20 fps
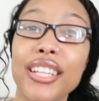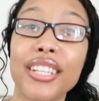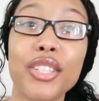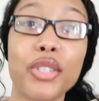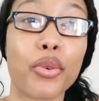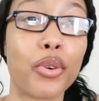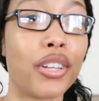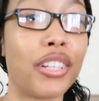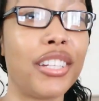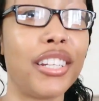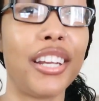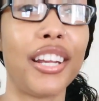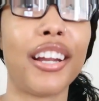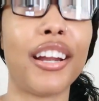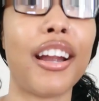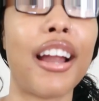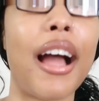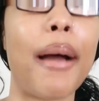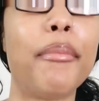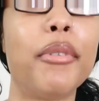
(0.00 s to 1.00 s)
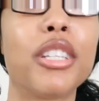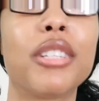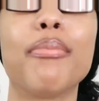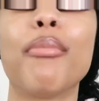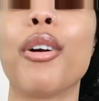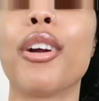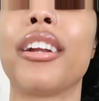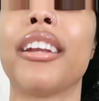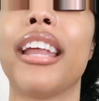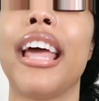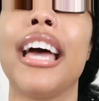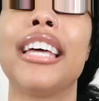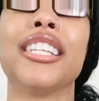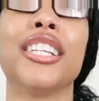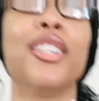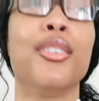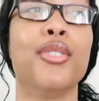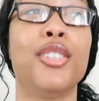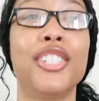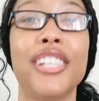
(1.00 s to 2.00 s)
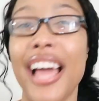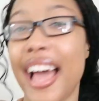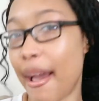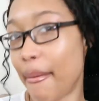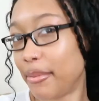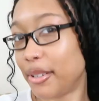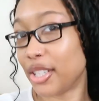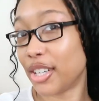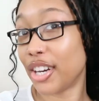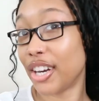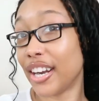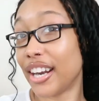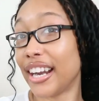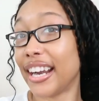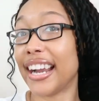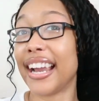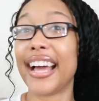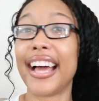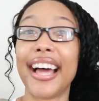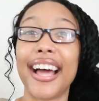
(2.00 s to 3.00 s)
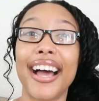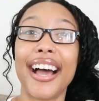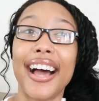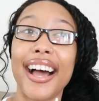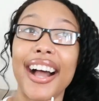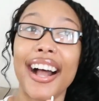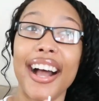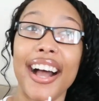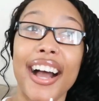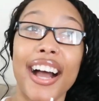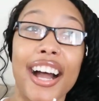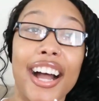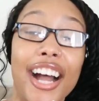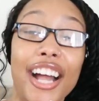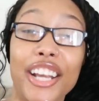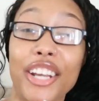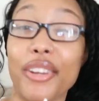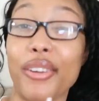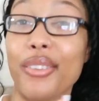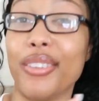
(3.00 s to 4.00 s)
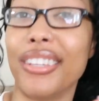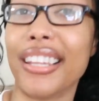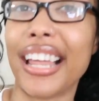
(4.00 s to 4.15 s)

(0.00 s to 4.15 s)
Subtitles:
Jordan year, I'm just marking it as a new chapter, a new